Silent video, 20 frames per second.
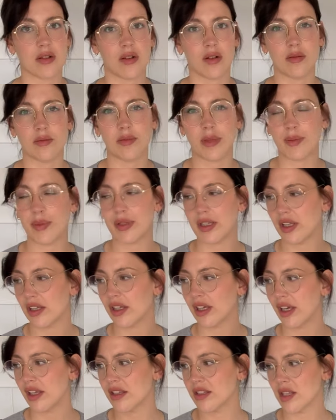on maybe like
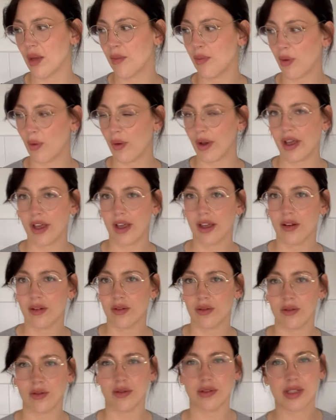a Tupperware
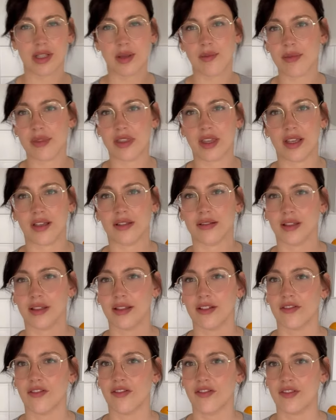or something like
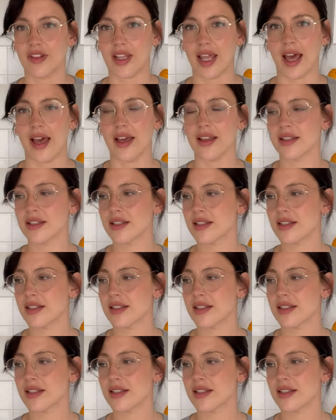flat.